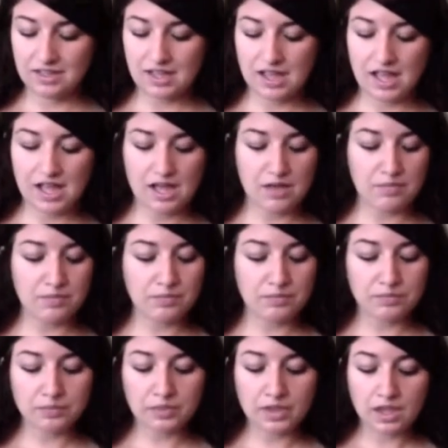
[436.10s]

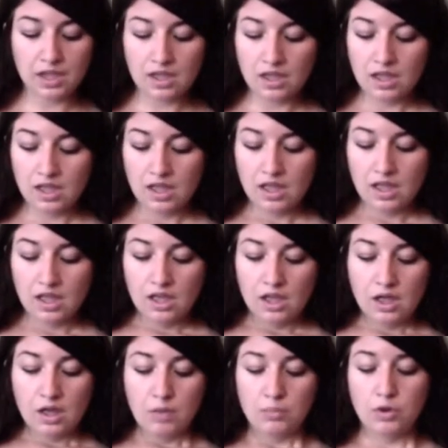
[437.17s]

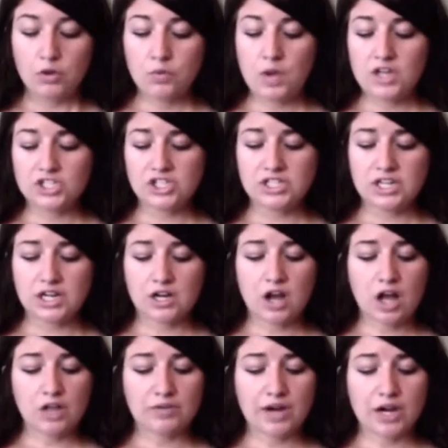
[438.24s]
Both Washington and
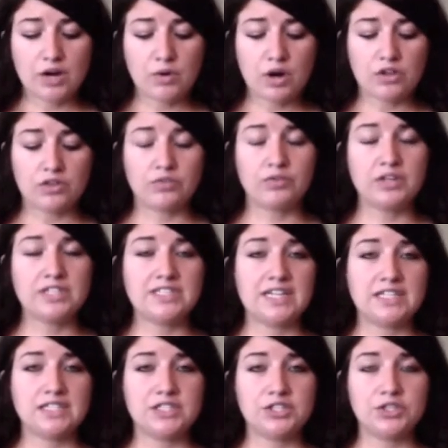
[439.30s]
Colorado are the first
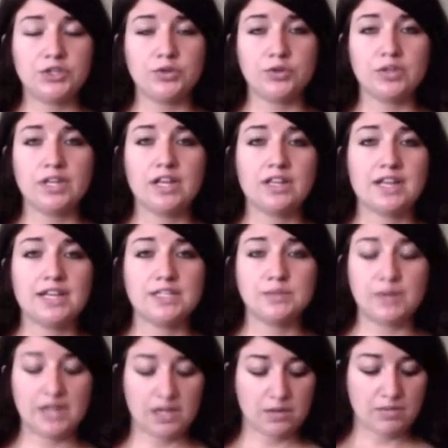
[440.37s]
states to
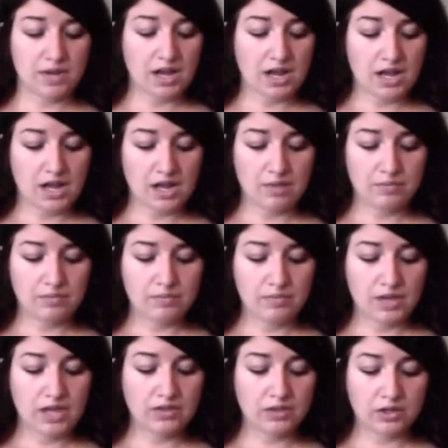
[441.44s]
legalize weed
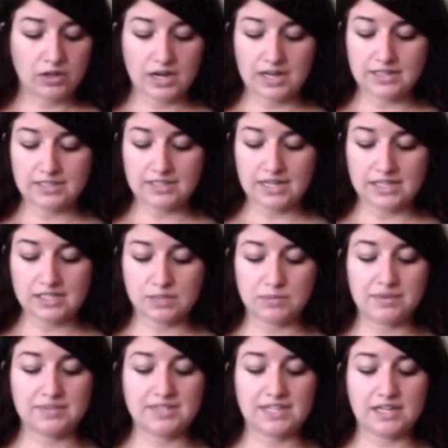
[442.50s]
in the United States,
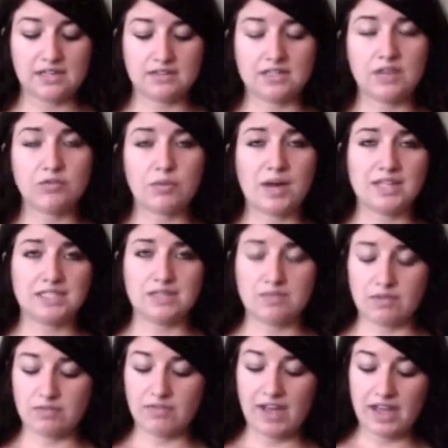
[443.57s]
and we've seen several
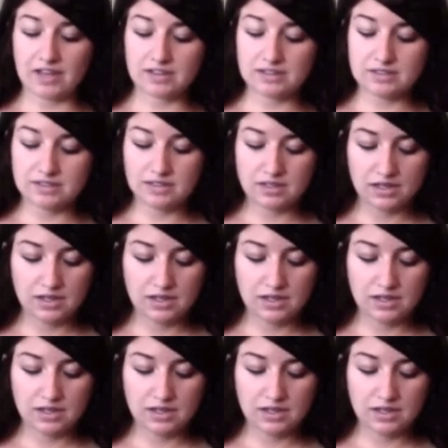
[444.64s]
positive effects.